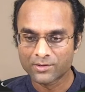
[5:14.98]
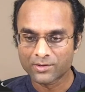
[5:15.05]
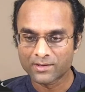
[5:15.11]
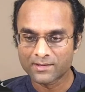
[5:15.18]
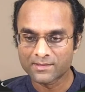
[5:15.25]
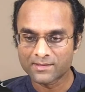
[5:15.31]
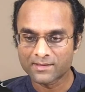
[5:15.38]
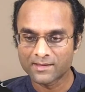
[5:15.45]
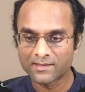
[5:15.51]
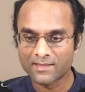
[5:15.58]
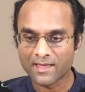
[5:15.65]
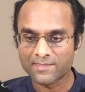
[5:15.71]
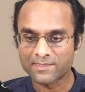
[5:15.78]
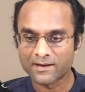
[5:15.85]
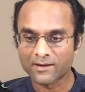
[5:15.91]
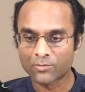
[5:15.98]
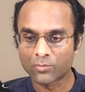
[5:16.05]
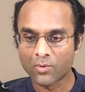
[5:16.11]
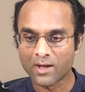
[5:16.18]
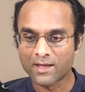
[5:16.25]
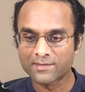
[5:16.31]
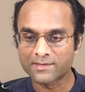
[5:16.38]
can see that there
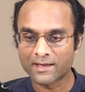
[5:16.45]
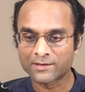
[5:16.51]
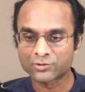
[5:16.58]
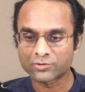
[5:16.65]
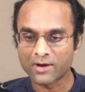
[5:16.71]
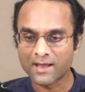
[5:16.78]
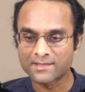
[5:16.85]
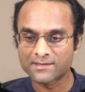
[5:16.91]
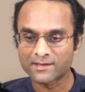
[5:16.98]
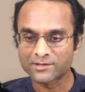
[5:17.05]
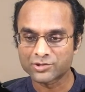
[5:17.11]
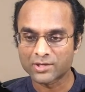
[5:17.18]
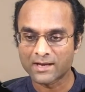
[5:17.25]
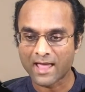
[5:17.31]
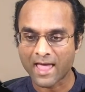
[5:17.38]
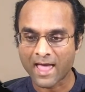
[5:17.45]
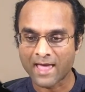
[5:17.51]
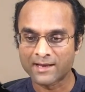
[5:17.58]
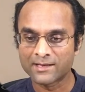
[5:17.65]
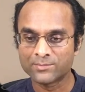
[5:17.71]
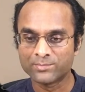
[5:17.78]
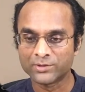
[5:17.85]
was a transition
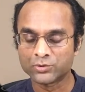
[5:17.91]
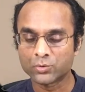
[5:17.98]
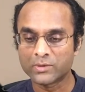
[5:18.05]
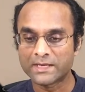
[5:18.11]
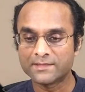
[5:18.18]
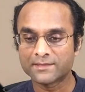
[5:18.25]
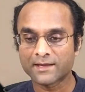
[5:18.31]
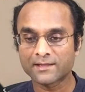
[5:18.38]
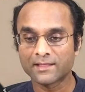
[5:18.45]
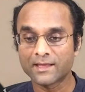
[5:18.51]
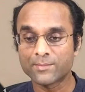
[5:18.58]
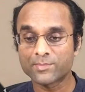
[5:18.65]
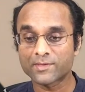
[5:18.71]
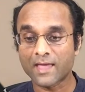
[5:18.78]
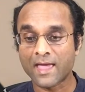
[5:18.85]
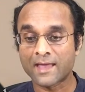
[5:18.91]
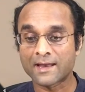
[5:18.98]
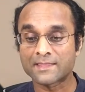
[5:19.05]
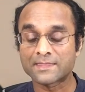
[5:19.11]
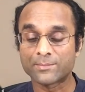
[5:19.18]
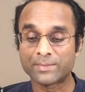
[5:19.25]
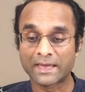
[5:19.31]
added between the clips and
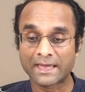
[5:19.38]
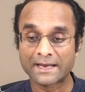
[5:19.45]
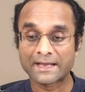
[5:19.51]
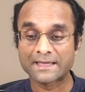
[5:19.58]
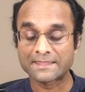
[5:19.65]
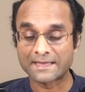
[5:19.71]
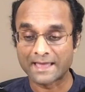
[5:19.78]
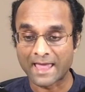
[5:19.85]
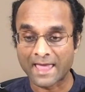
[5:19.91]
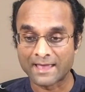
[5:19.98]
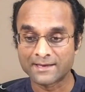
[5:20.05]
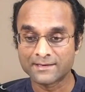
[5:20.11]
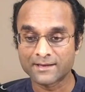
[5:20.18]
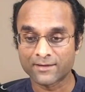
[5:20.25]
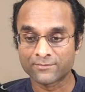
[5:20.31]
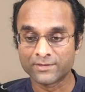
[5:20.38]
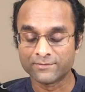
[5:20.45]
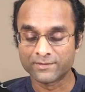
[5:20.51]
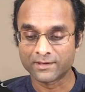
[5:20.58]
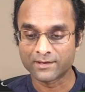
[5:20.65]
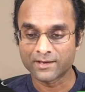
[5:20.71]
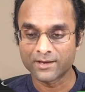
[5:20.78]
at the beginning and the end of the
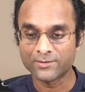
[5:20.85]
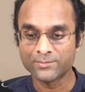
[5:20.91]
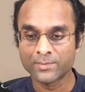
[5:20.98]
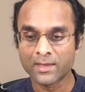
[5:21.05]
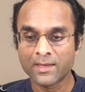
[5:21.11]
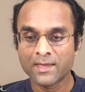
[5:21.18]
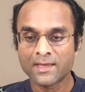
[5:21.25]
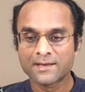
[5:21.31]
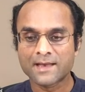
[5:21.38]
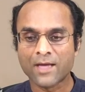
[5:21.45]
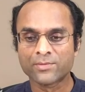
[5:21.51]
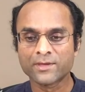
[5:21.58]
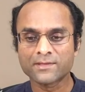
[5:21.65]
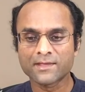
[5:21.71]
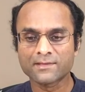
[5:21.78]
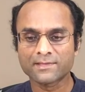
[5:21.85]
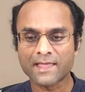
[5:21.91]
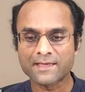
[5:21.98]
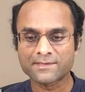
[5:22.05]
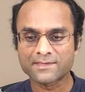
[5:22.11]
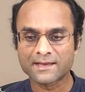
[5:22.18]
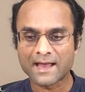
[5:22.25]
video. Now this is
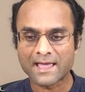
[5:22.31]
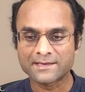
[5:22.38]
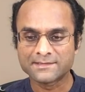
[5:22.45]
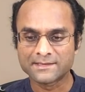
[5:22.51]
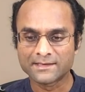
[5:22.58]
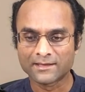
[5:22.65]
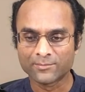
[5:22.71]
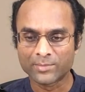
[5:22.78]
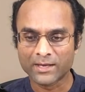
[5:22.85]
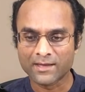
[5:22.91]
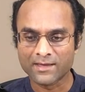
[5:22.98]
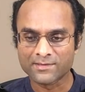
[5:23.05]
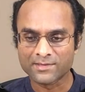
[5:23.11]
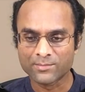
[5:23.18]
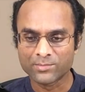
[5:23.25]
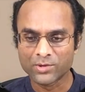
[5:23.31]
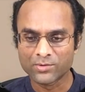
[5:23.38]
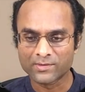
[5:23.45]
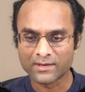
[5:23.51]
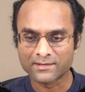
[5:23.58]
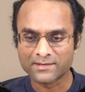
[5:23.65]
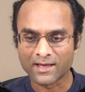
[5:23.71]
less than ideal because the
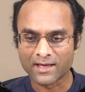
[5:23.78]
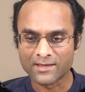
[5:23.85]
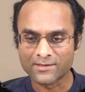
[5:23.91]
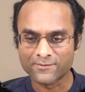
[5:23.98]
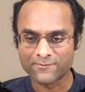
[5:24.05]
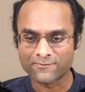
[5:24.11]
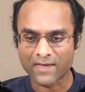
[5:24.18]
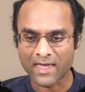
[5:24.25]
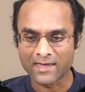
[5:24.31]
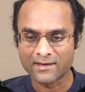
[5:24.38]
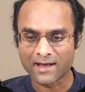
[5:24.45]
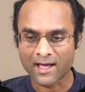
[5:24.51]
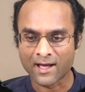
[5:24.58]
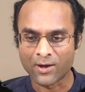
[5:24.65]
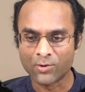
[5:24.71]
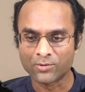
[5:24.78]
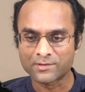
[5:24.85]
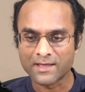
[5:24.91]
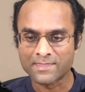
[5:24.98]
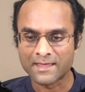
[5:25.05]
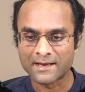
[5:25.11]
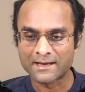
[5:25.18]
music does fade out
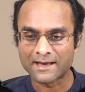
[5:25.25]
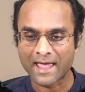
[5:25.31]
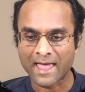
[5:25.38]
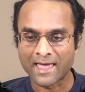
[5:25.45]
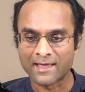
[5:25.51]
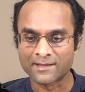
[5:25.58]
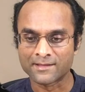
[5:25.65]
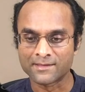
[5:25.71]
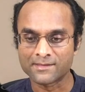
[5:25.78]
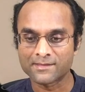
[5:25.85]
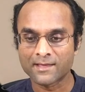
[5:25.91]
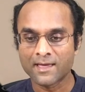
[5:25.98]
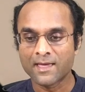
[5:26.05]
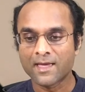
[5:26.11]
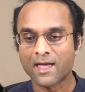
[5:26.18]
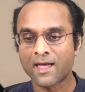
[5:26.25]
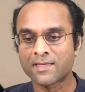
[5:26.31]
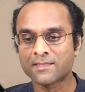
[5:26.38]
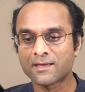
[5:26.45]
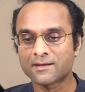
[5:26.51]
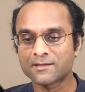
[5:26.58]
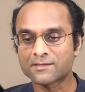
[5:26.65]
and then it ends and
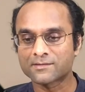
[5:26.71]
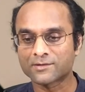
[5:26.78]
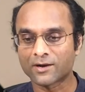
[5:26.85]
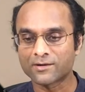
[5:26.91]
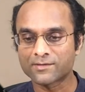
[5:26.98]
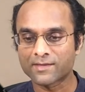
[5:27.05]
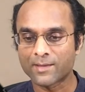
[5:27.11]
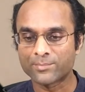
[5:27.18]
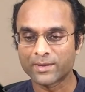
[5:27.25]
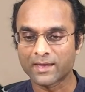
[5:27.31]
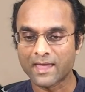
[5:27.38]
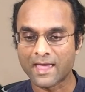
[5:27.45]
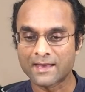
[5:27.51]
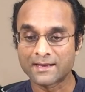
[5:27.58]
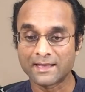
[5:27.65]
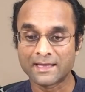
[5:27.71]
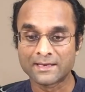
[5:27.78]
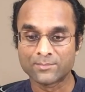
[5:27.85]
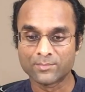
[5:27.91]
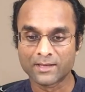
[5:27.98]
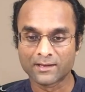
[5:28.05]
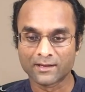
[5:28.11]
then it starts up again
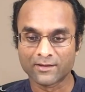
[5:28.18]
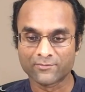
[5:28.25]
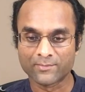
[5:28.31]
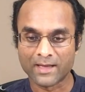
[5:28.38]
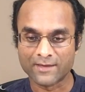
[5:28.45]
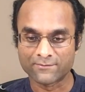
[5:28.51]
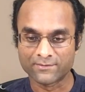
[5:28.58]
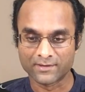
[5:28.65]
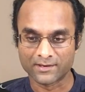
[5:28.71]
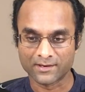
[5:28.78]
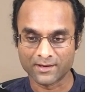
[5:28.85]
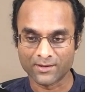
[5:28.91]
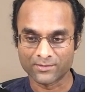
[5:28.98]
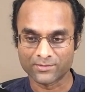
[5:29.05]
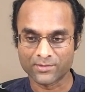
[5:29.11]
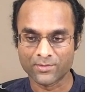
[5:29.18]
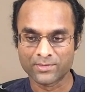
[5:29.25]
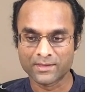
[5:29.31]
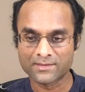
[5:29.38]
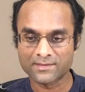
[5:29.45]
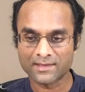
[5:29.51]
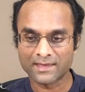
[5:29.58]
in middle of my video. So
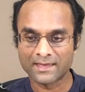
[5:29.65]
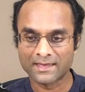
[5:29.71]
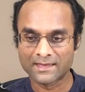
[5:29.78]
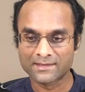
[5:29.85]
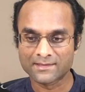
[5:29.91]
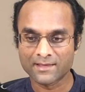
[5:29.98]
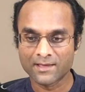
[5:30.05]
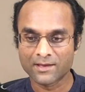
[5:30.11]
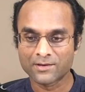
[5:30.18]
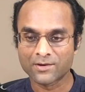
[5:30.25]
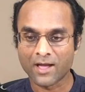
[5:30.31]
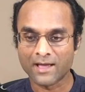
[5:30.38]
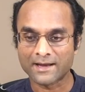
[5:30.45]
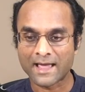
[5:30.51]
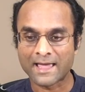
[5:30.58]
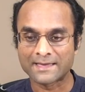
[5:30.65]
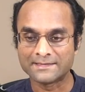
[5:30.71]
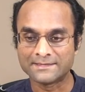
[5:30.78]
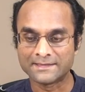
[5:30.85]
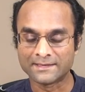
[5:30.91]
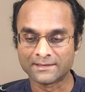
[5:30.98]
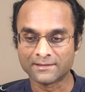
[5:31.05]
this is not
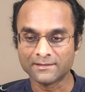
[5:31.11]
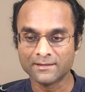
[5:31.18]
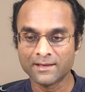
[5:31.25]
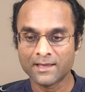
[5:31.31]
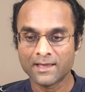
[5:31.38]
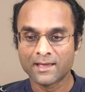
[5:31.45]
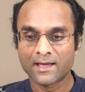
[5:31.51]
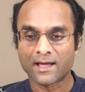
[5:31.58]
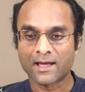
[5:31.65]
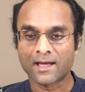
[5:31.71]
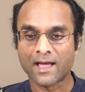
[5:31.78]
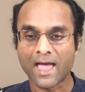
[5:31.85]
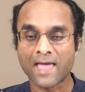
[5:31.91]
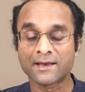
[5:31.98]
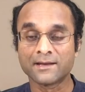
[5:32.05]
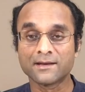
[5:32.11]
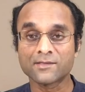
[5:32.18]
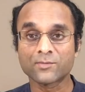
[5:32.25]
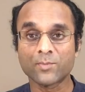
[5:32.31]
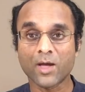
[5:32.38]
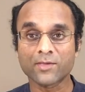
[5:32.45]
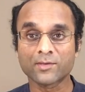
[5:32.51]
ideal, uh, and it is
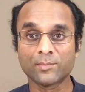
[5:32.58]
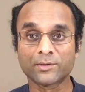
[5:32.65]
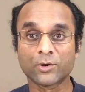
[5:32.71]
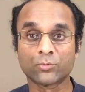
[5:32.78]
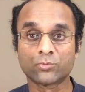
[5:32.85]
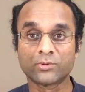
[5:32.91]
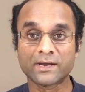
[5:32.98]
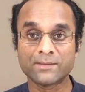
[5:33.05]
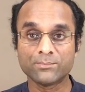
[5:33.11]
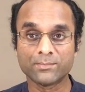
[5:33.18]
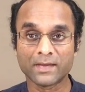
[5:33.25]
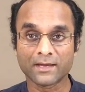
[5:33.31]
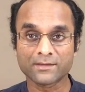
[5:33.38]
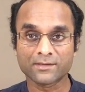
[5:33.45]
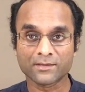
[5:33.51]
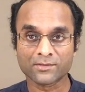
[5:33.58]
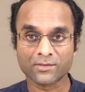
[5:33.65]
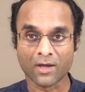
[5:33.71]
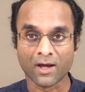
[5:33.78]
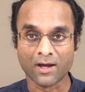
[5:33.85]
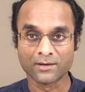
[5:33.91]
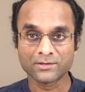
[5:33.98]
possible to remix a
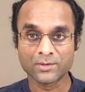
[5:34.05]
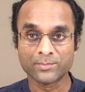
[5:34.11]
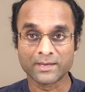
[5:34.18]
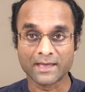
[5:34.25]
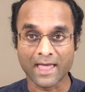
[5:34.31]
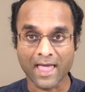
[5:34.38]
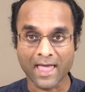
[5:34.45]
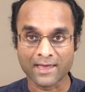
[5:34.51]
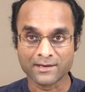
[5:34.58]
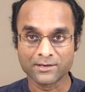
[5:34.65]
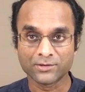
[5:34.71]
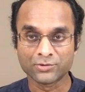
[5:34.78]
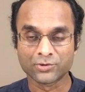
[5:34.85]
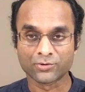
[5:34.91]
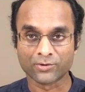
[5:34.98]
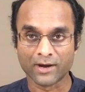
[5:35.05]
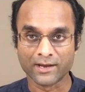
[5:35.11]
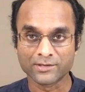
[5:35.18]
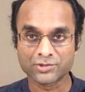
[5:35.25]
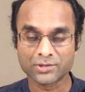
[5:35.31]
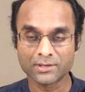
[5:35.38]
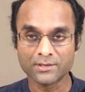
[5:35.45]
song to be any
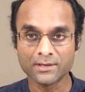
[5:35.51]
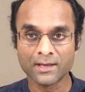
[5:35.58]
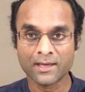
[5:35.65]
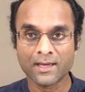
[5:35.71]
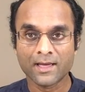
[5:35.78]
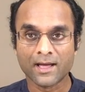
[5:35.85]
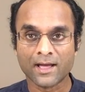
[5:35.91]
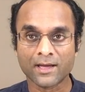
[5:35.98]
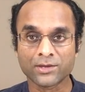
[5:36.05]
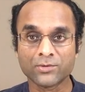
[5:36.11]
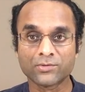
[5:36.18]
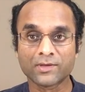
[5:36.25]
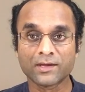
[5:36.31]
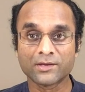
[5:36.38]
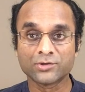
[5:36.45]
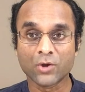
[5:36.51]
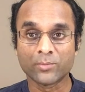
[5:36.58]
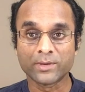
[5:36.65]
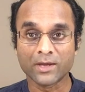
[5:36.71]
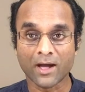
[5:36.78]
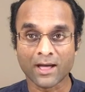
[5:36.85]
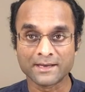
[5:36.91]
duration uh, using
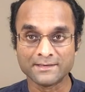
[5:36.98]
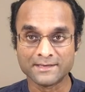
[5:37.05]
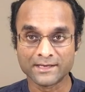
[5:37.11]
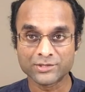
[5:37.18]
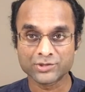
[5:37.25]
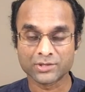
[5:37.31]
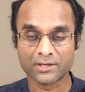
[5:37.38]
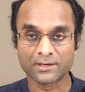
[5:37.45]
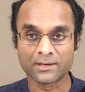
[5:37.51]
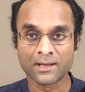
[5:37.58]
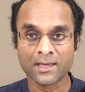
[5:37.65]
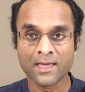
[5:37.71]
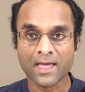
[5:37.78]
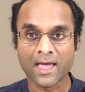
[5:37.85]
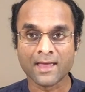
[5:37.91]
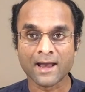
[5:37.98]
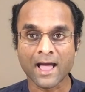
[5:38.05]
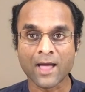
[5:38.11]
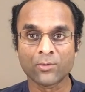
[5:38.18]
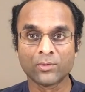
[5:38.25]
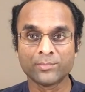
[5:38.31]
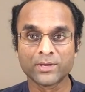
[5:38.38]
Adobe Audition. And I
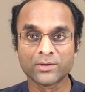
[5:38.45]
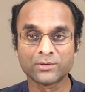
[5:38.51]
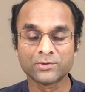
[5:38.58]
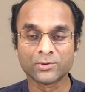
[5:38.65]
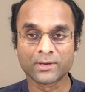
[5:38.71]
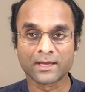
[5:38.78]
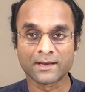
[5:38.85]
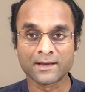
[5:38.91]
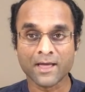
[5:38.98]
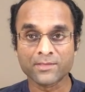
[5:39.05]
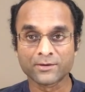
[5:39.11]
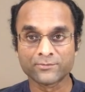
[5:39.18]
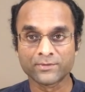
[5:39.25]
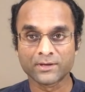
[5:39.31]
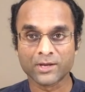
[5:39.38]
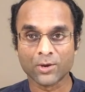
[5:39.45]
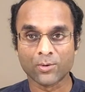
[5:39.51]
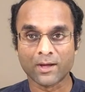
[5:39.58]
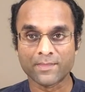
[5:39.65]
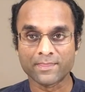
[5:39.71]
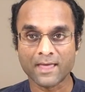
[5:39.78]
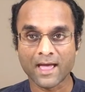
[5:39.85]
will be doing another video
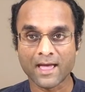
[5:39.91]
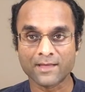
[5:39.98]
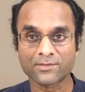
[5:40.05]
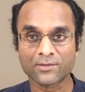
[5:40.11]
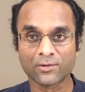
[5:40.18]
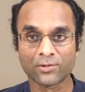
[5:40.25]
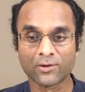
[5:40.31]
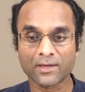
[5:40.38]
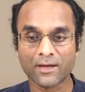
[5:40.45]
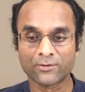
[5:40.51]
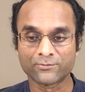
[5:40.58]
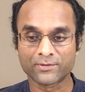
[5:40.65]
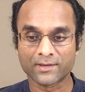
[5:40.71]
on that, so look out for